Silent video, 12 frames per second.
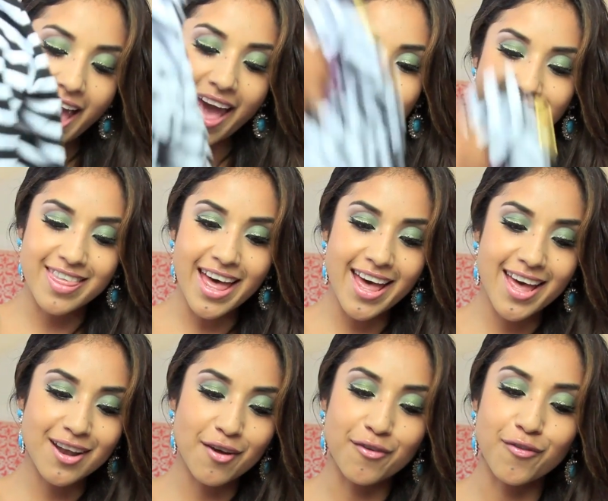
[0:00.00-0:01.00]
And
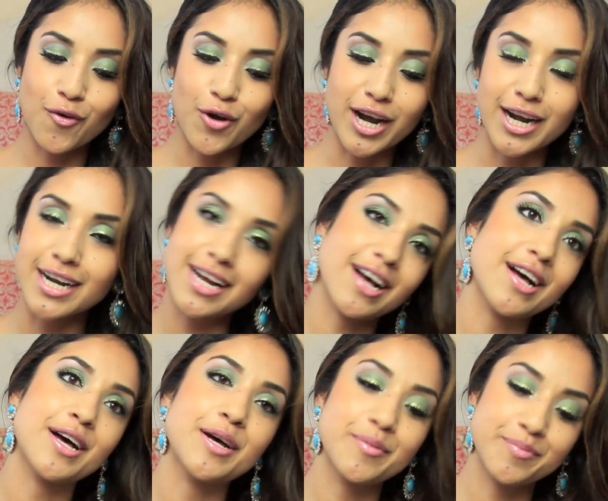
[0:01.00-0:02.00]
then for
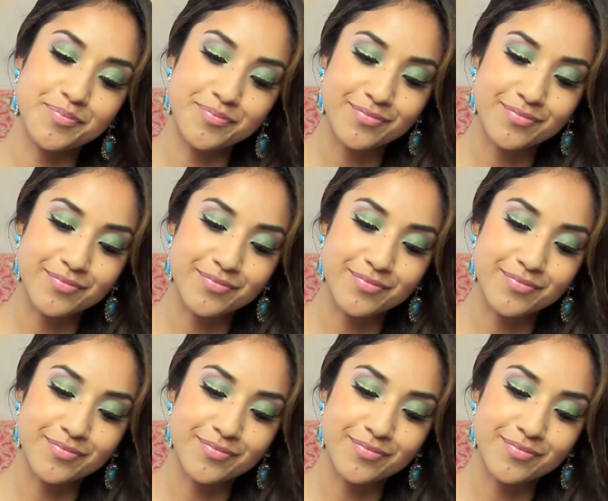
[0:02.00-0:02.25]
um,